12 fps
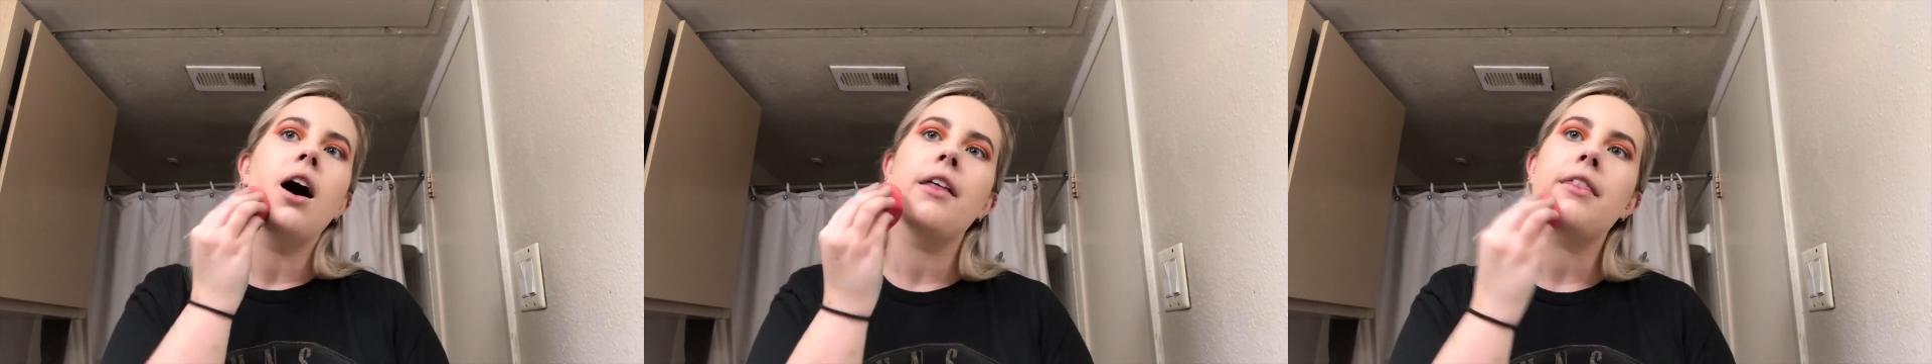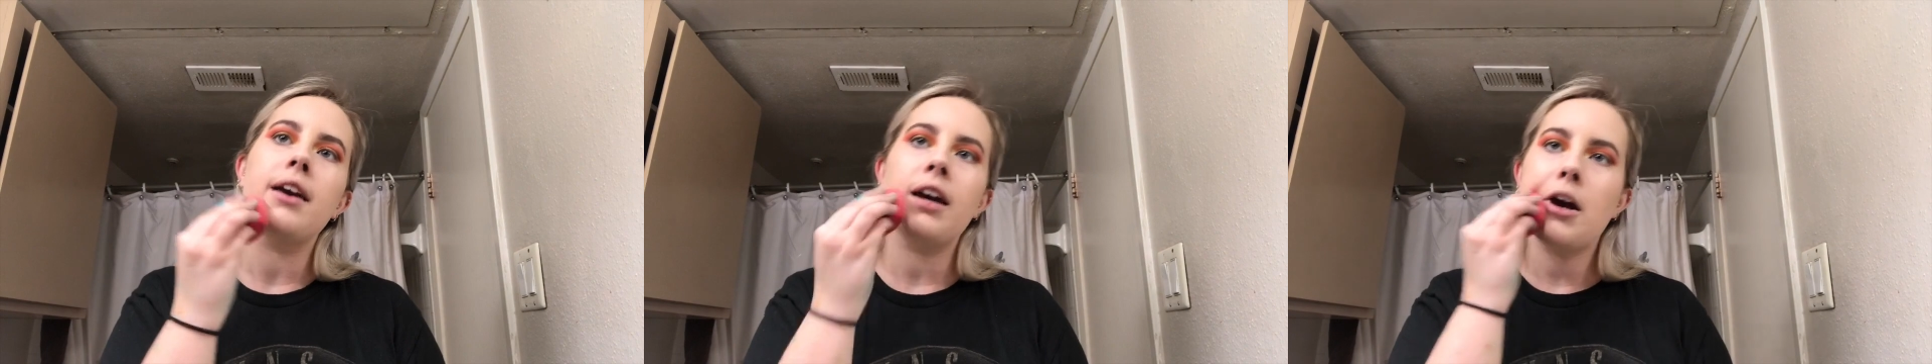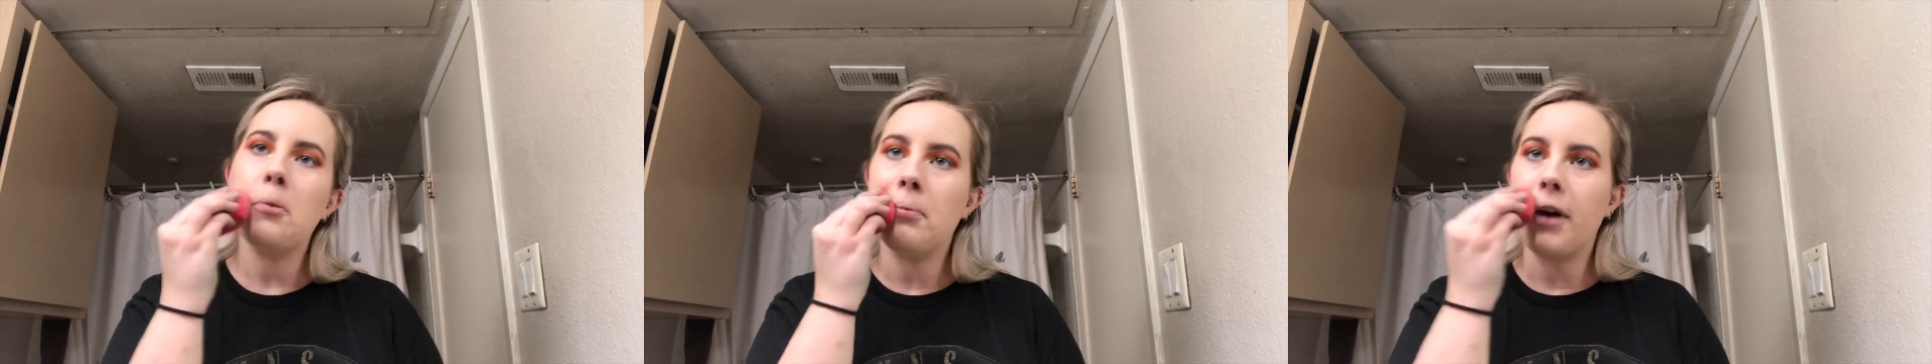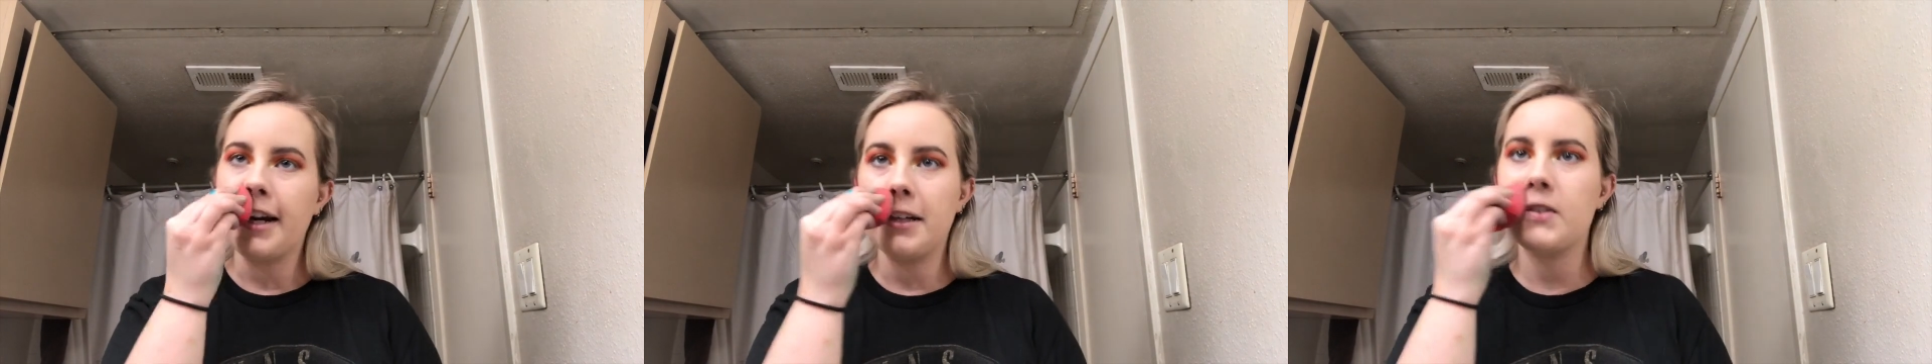I think I
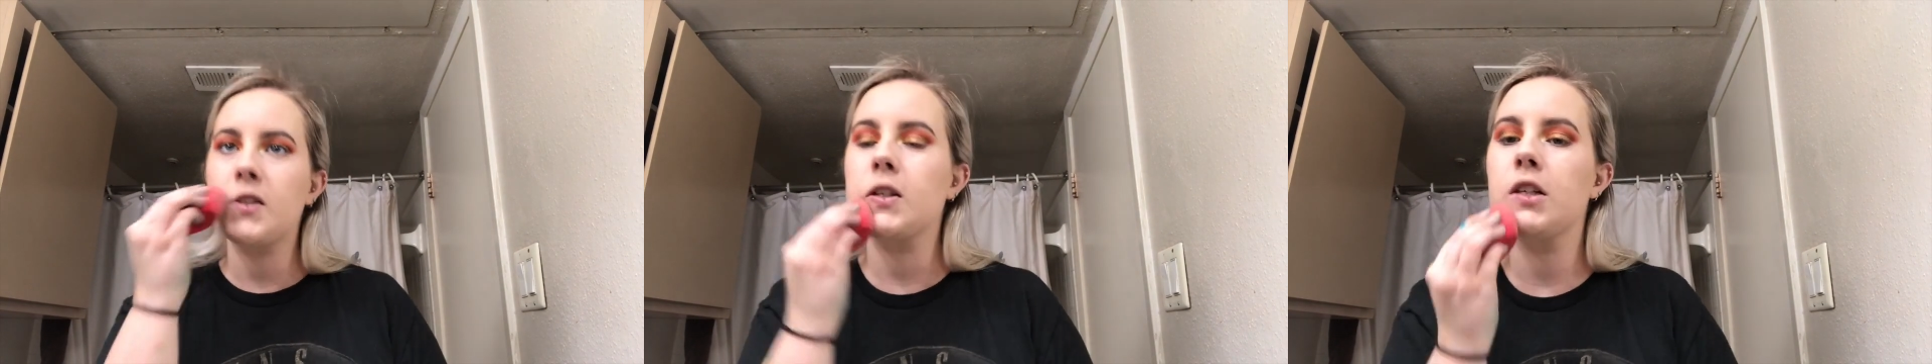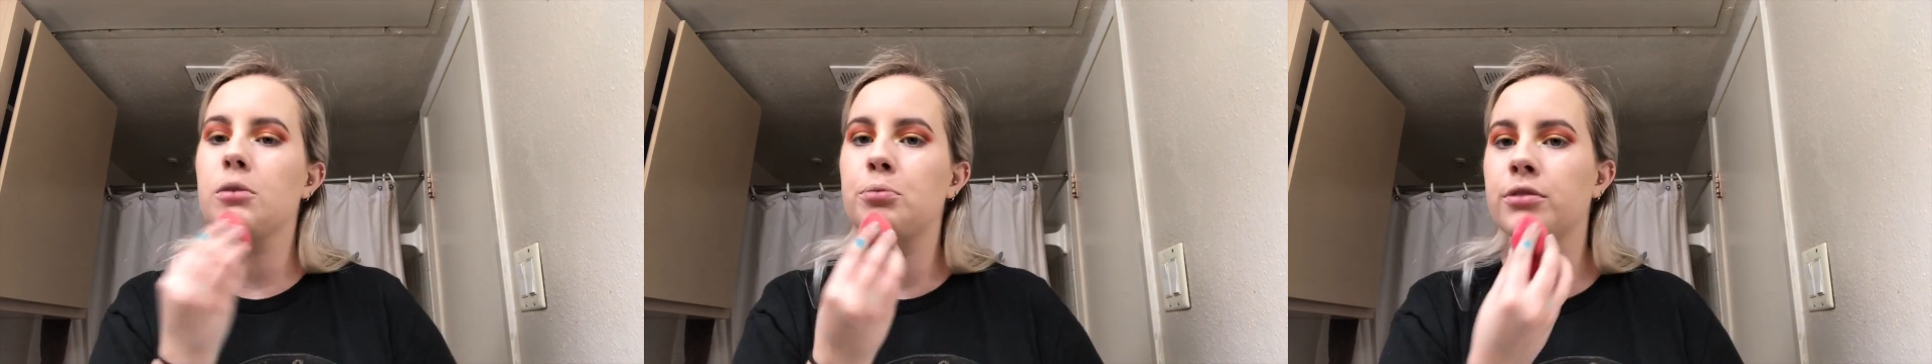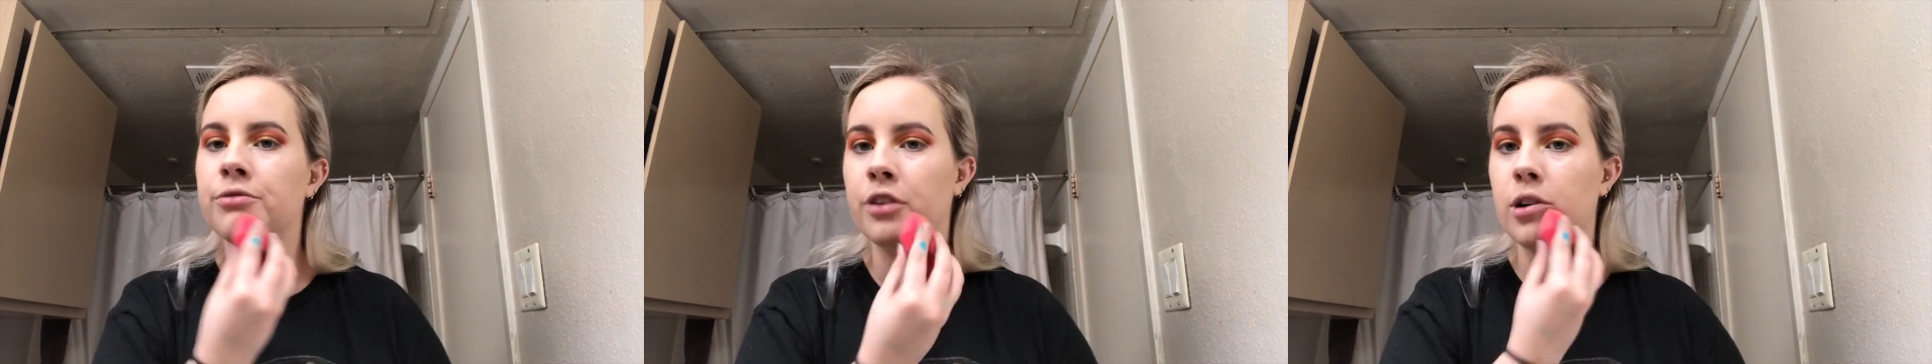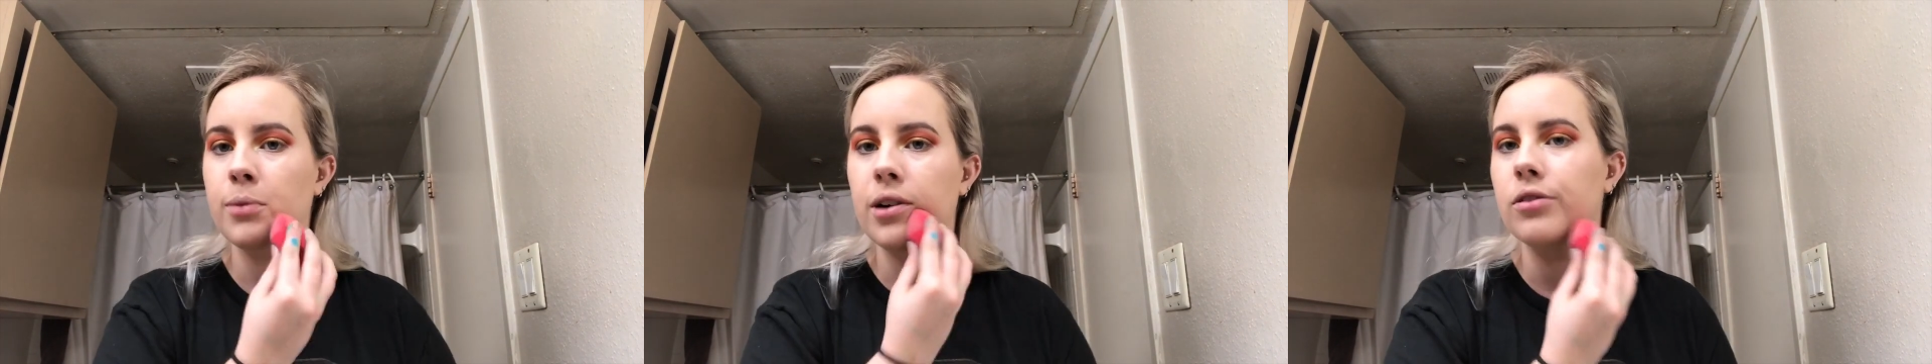might still
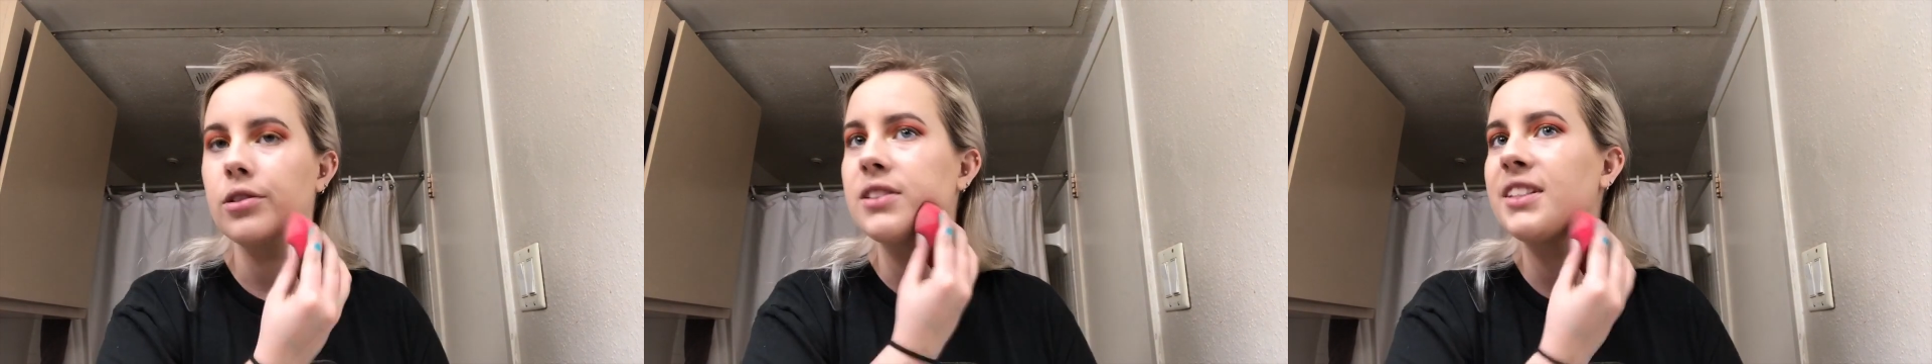prefer my Real